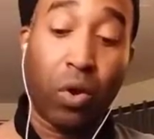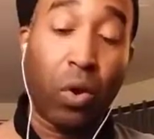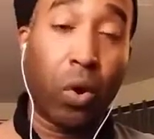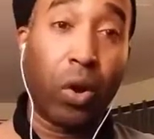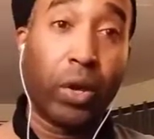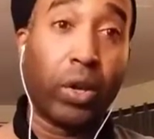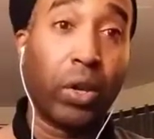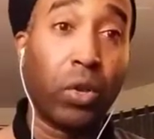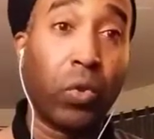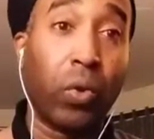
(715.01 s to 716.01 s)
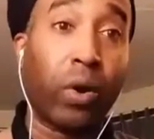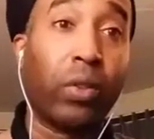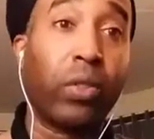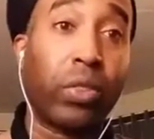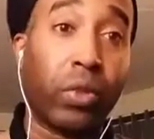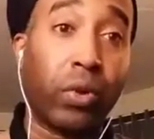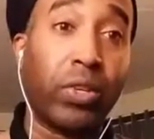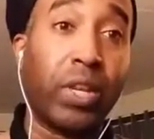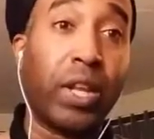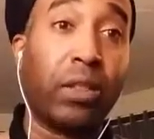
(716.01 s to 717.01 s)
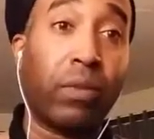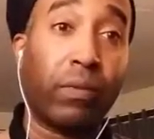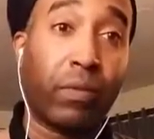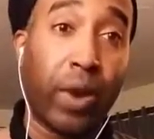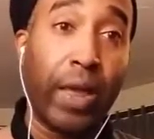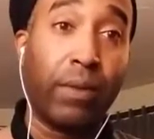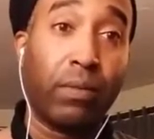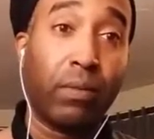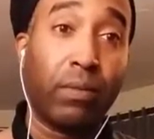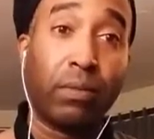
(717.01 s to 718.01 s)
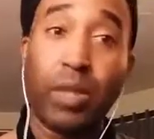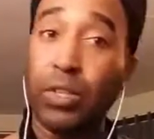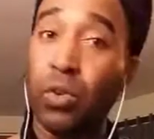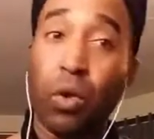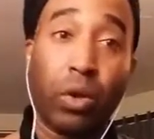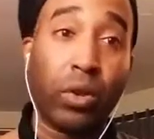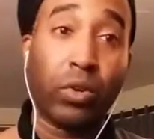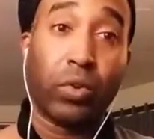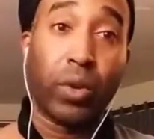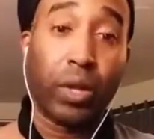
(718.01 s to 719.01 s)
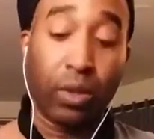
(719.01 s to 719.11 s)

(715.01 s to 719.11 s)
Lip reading: on your 13th fret. That's all you're doing.